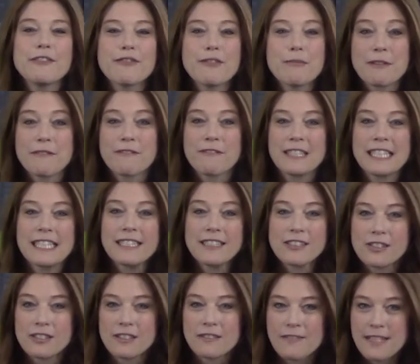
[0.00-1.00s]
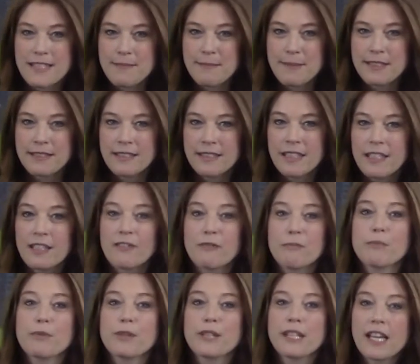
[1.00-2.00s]
from the financial investment
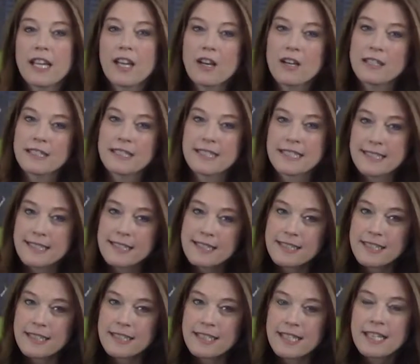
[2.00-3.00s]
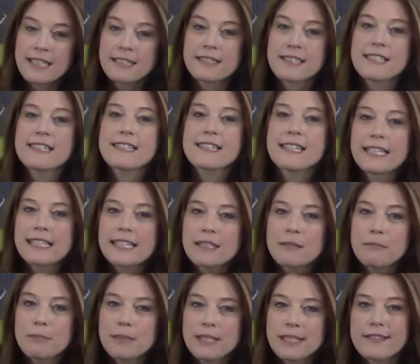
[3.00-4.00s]
of bringing on an assistant, the
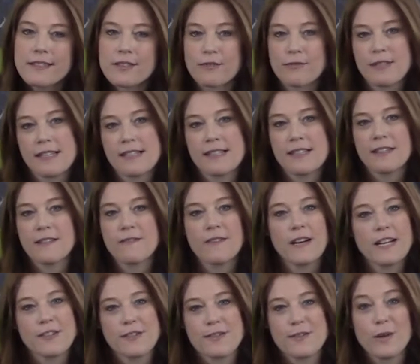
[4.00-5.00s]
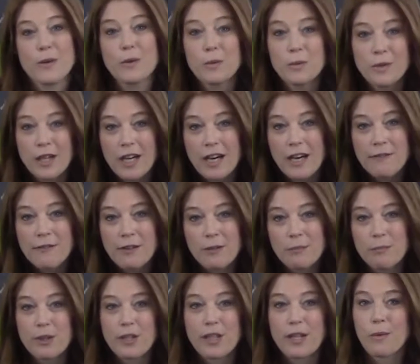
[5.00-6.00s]
second biggest reason advisors hold off
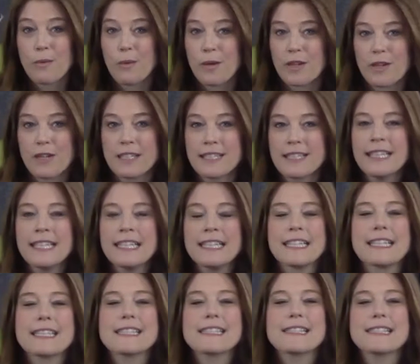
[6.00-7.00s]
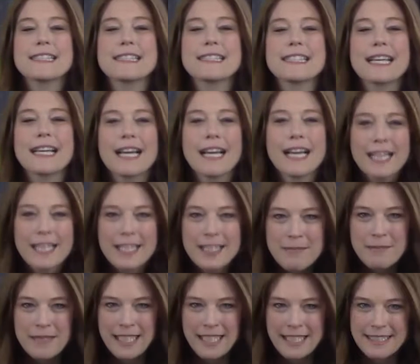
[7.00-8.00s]
on bringing one on is the
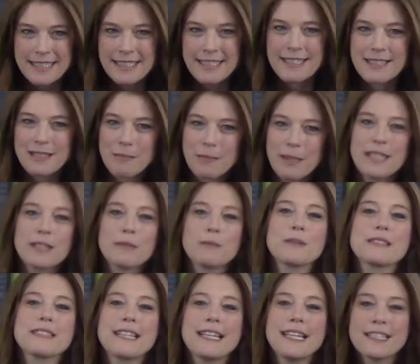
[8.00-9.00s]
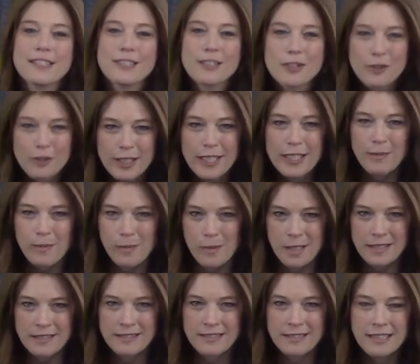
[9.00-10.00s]
time they anticipate it will take to train
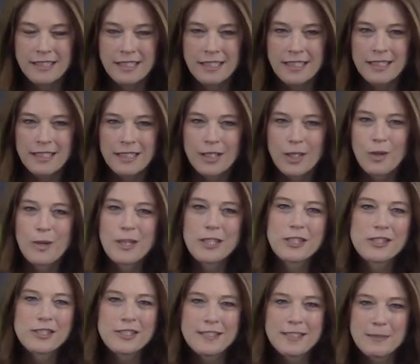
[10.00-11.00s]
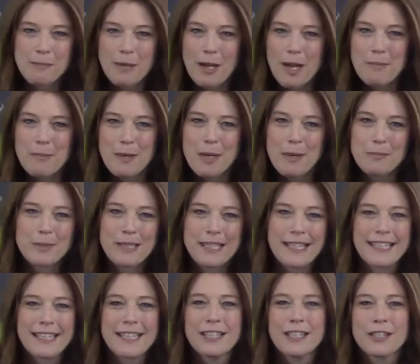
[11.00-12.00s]
one. Questions pop up
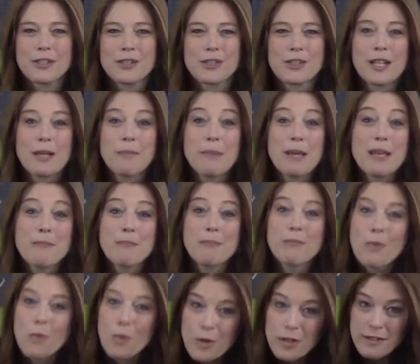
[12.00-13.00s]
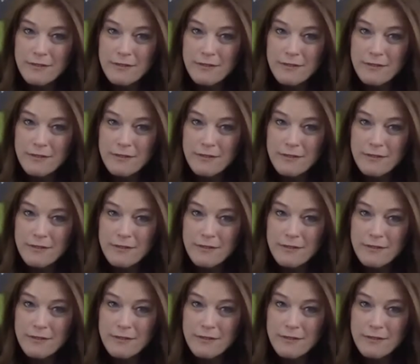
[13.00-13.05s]
like, should I pay more to